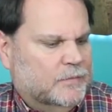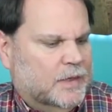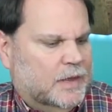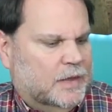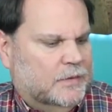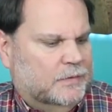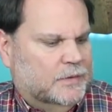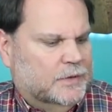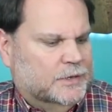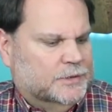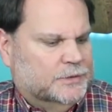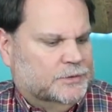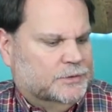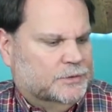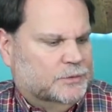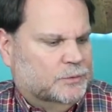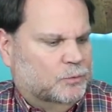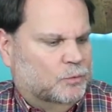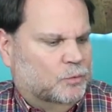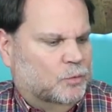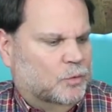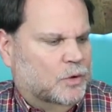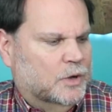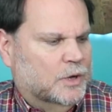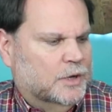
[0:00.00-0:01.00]
and this
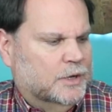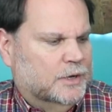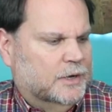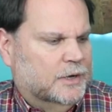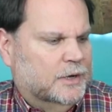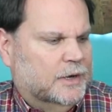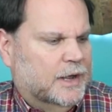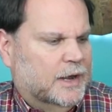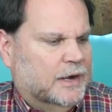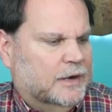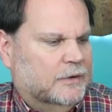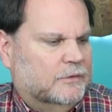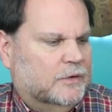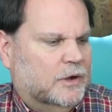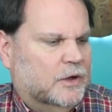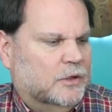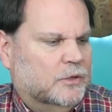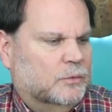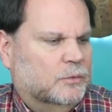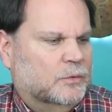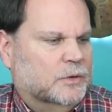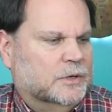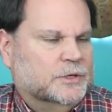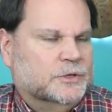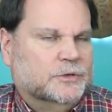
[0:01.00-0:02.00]
won out of all
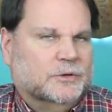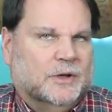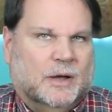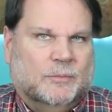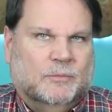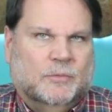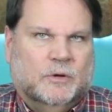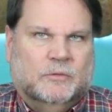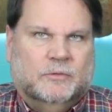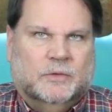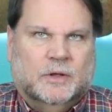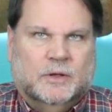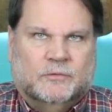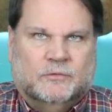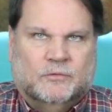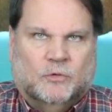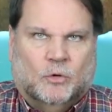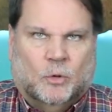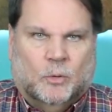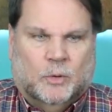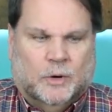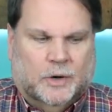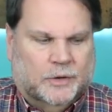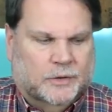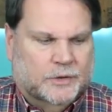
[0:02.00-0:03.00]
the ones, so I moved it
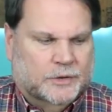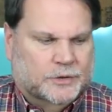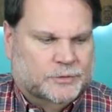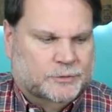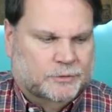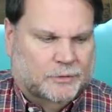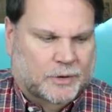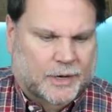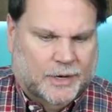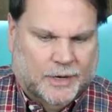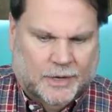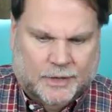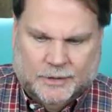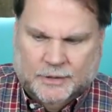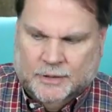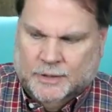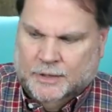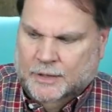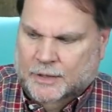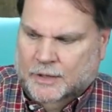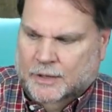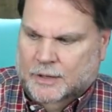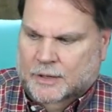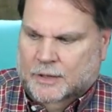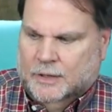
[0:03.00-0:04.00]
forward this round
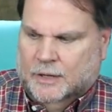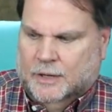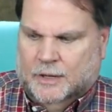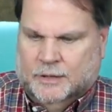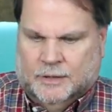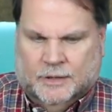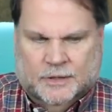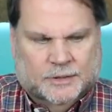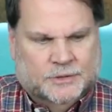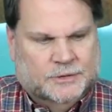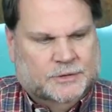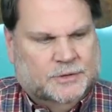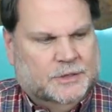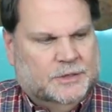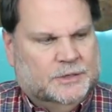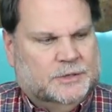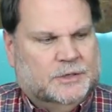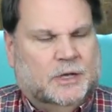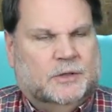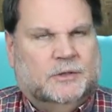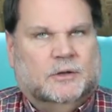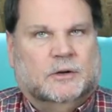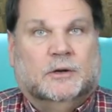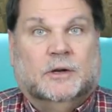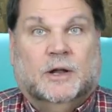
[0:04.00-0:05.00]
against these
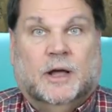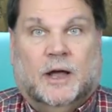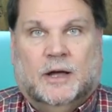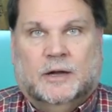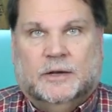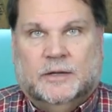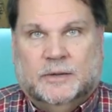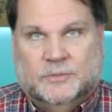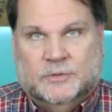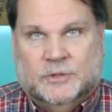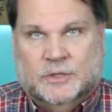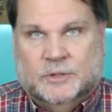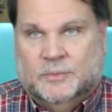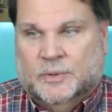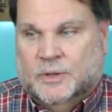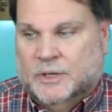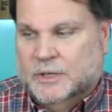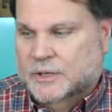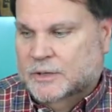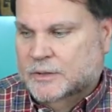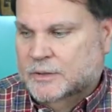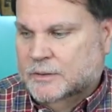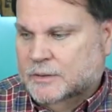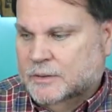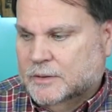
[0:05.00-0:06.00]
other
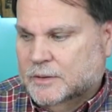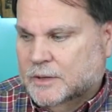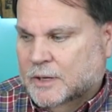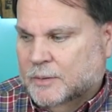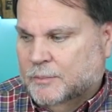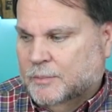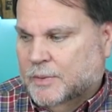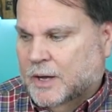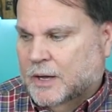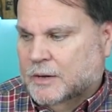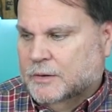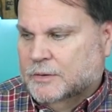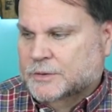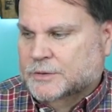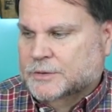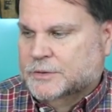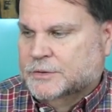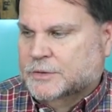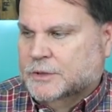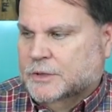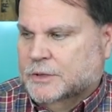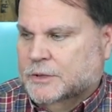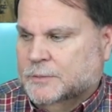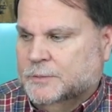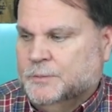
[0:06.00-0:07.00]
non-MGP bottles.
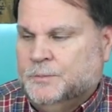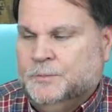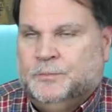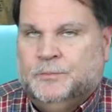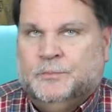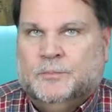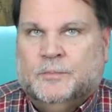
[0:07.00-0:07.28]
So,